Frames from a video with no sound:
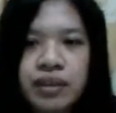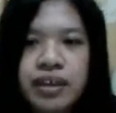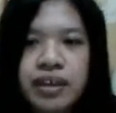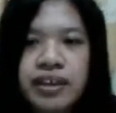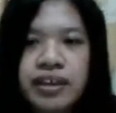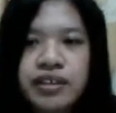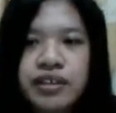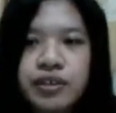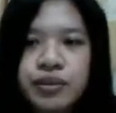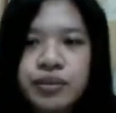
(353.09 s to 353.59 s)

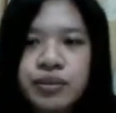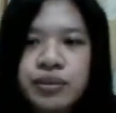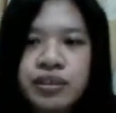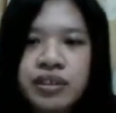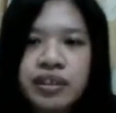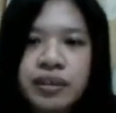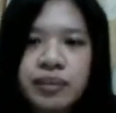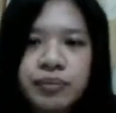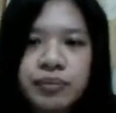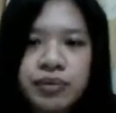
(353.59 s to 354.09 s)
and
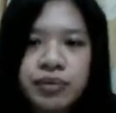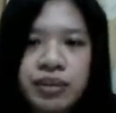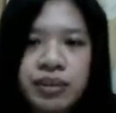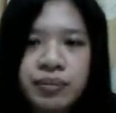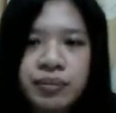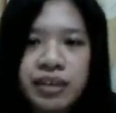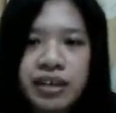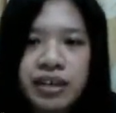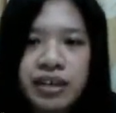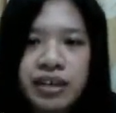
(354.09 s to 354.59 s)
stood up to
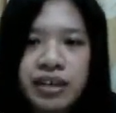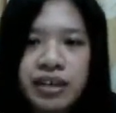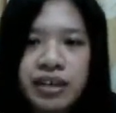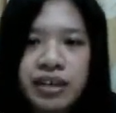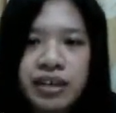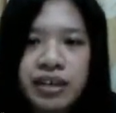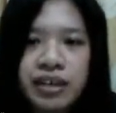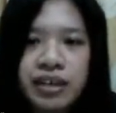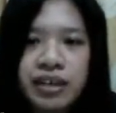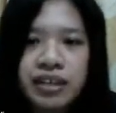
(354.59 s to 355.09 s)
the male
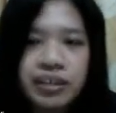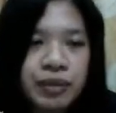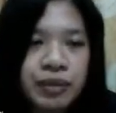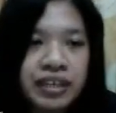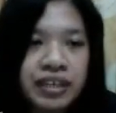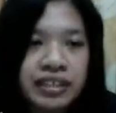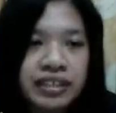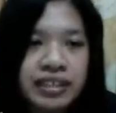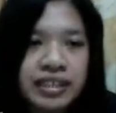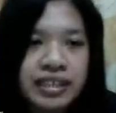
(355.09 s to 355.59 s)

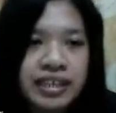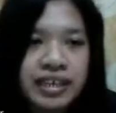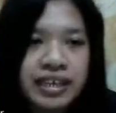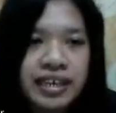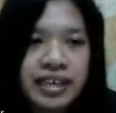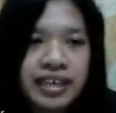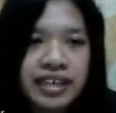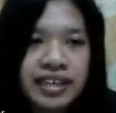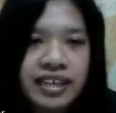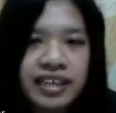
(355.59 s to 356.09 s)
establishment
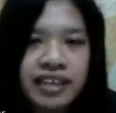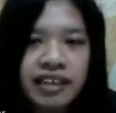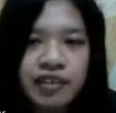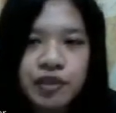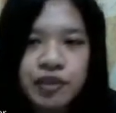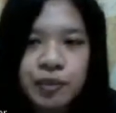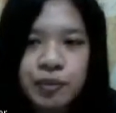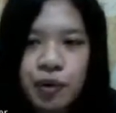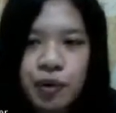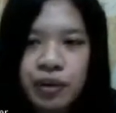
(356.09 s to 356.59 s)
in an
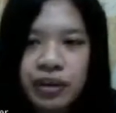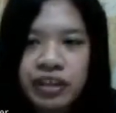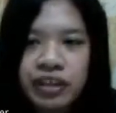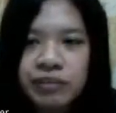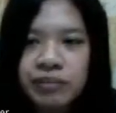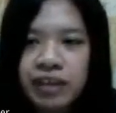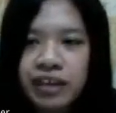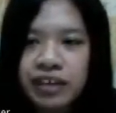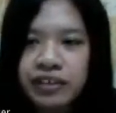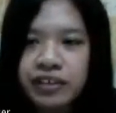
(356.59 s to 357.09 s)

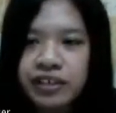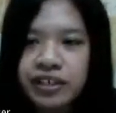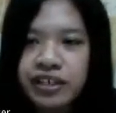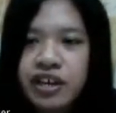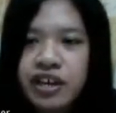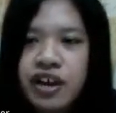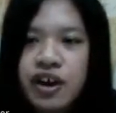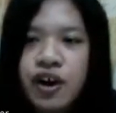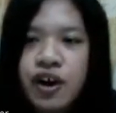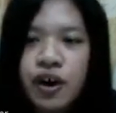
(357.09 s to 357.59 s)
outspoken
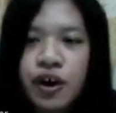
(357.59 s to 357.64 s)
manner